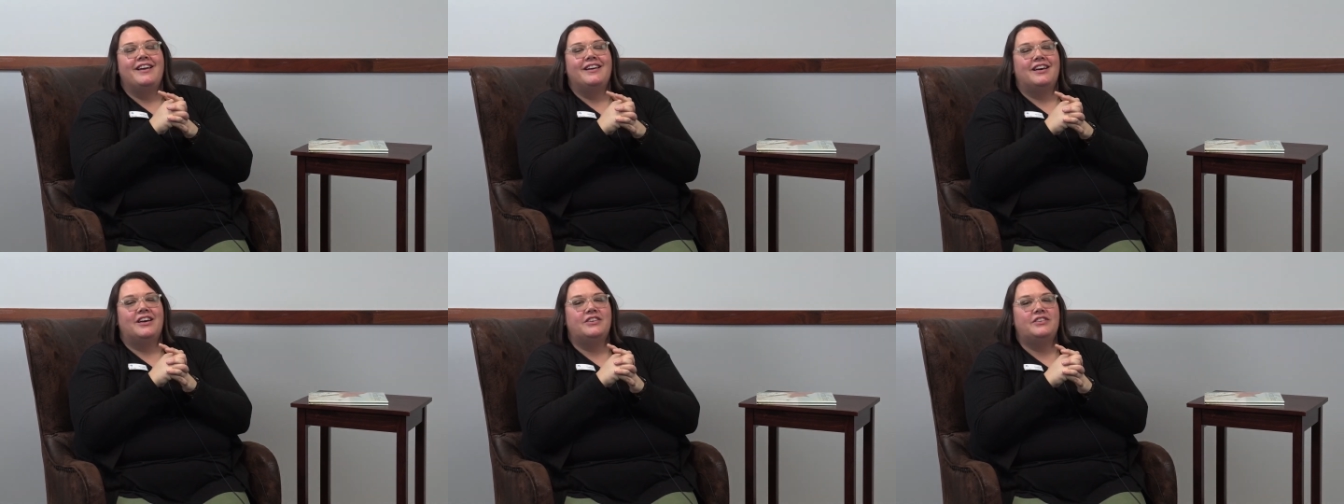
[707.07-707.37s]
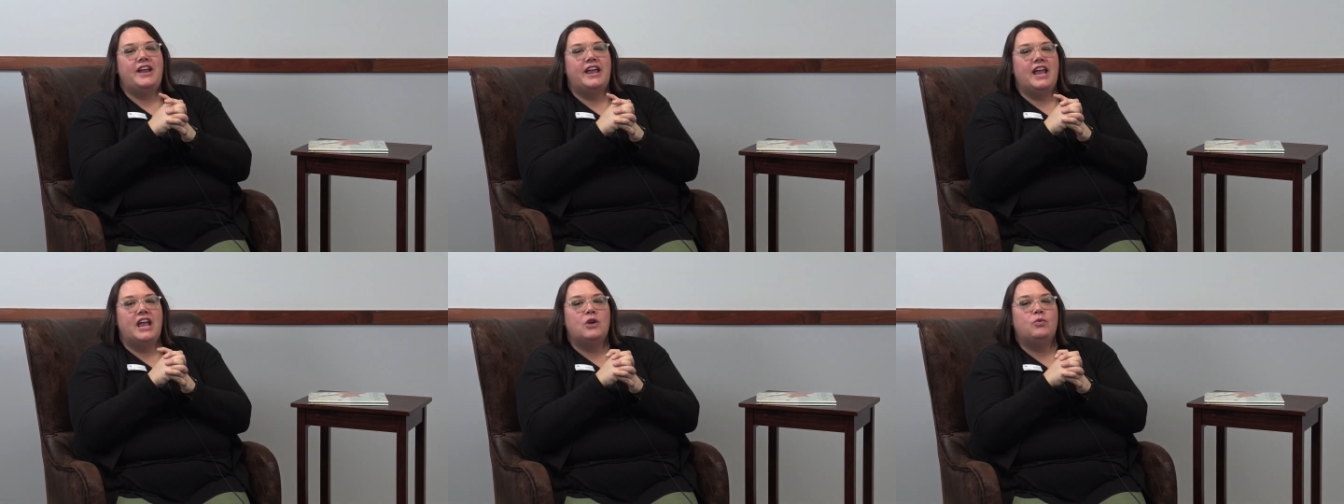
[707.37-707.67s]
All
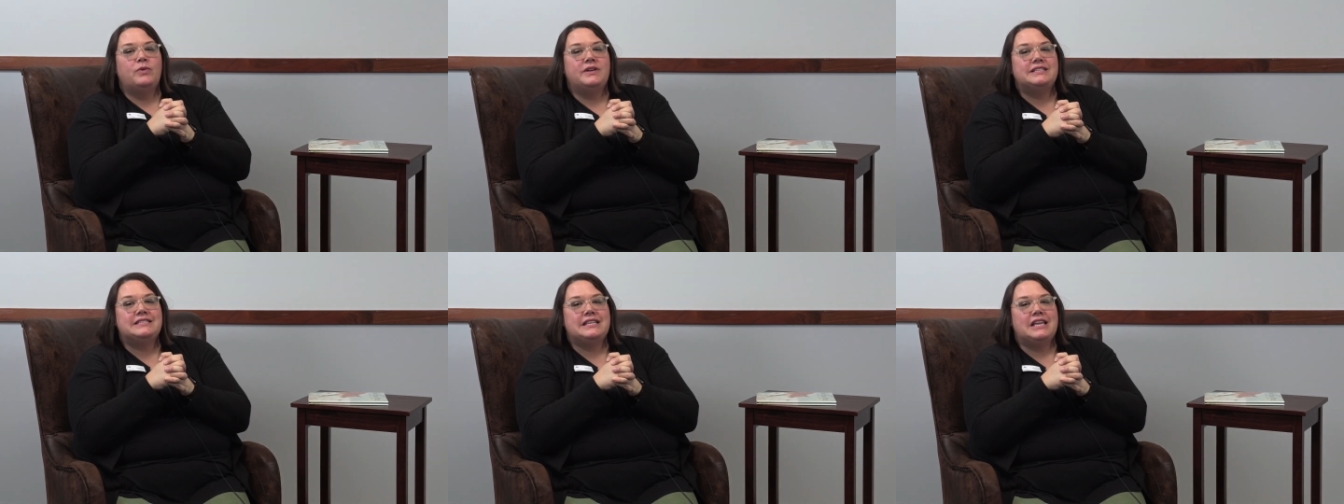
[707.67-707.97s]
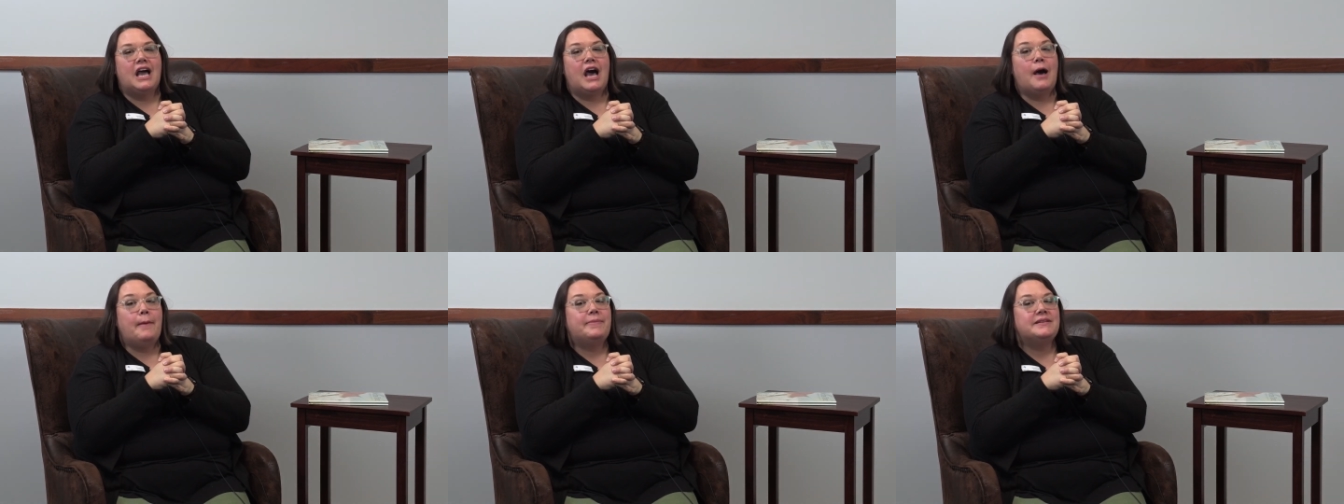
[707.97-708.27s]
right, and what is
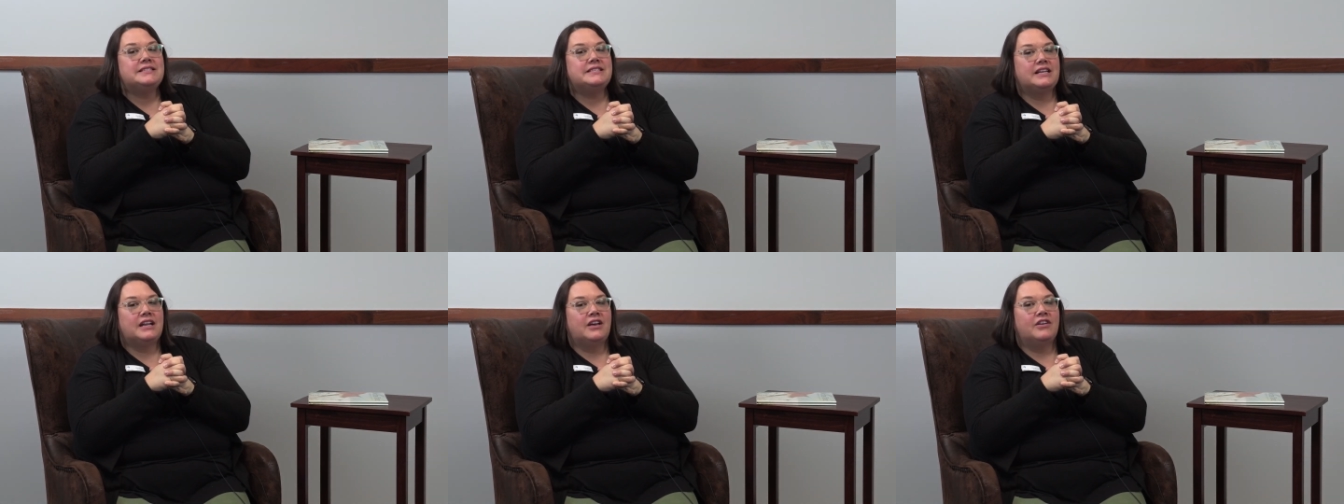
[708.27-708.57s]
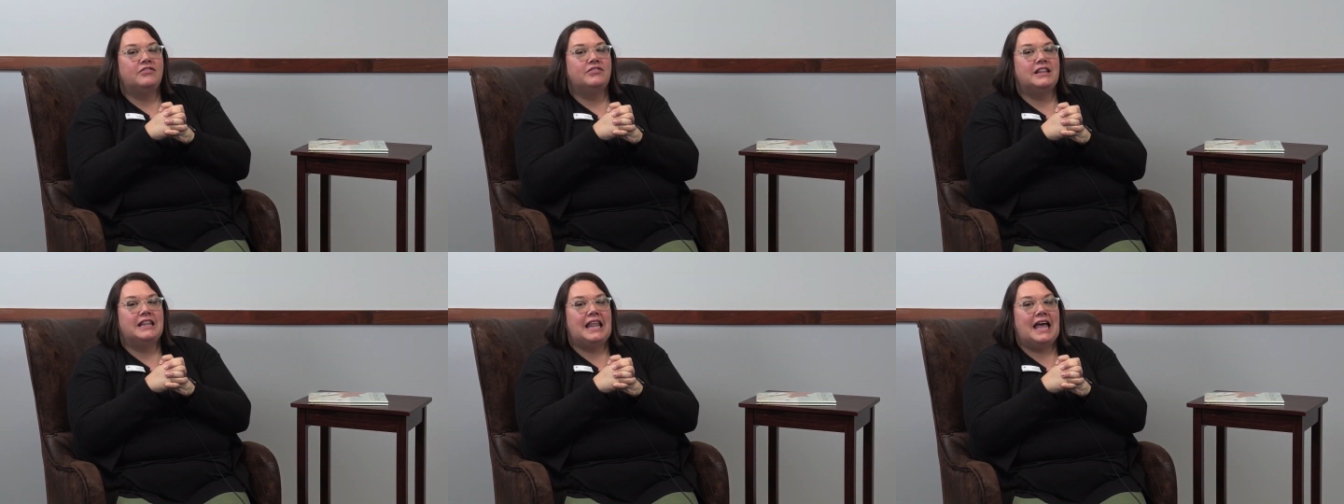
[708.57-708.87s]
the opposite
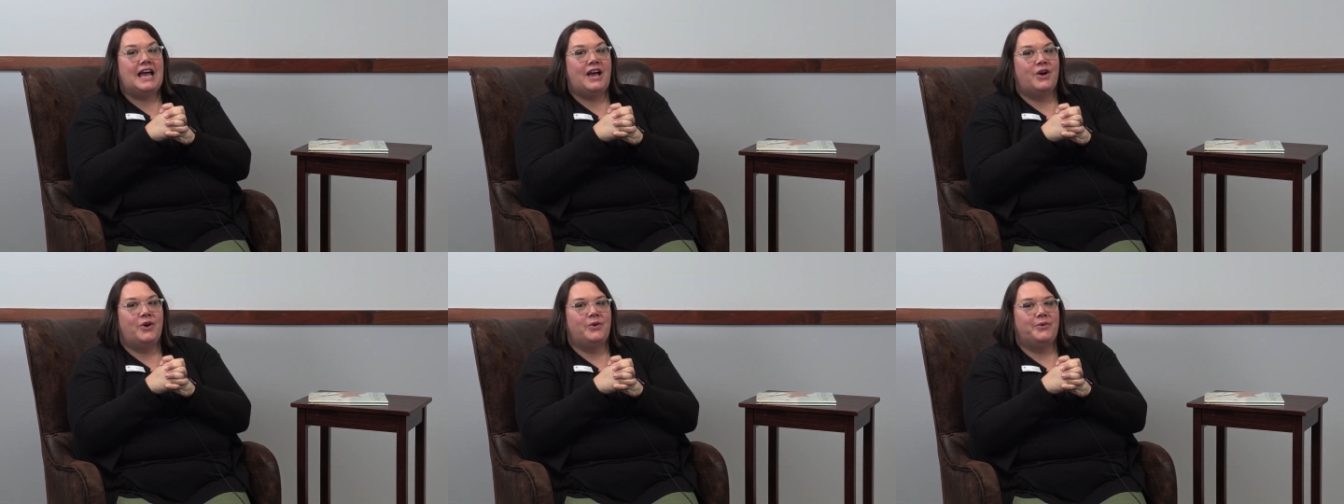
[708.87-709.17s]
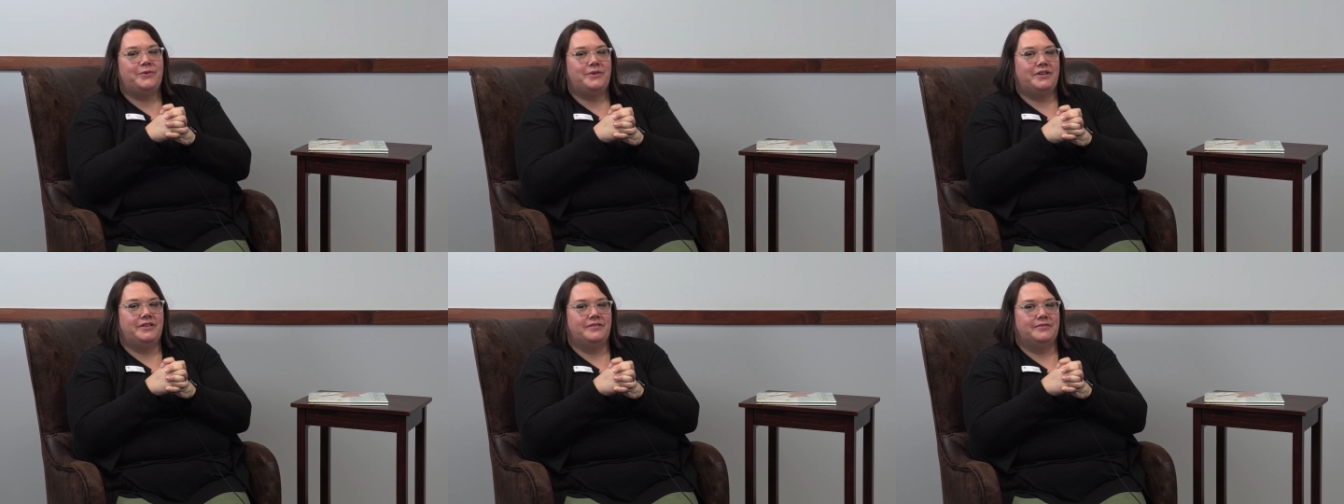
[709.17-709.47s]
of
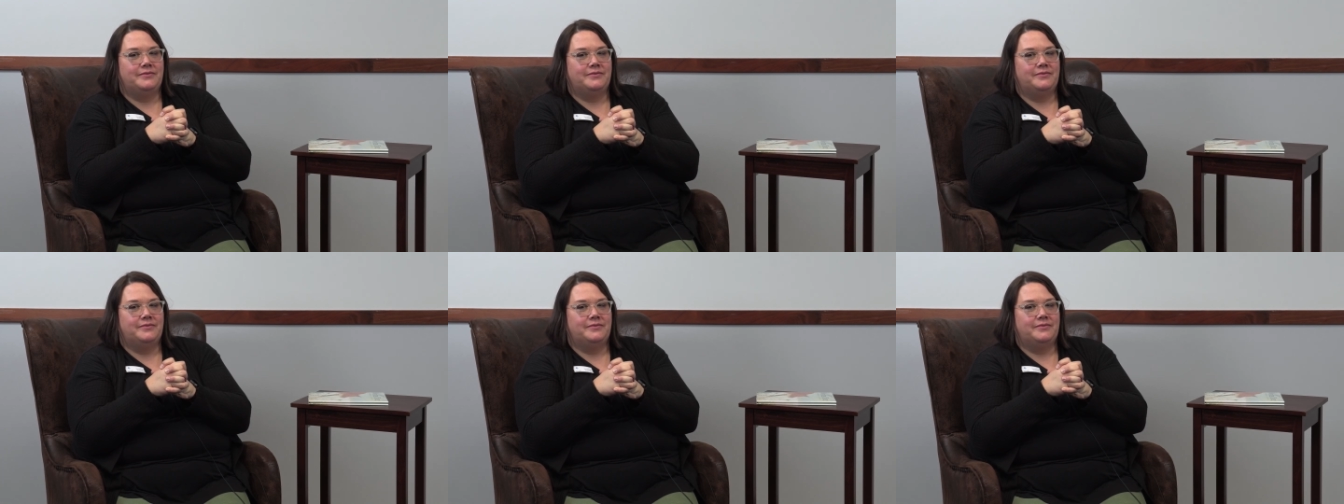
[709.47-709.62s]
loud?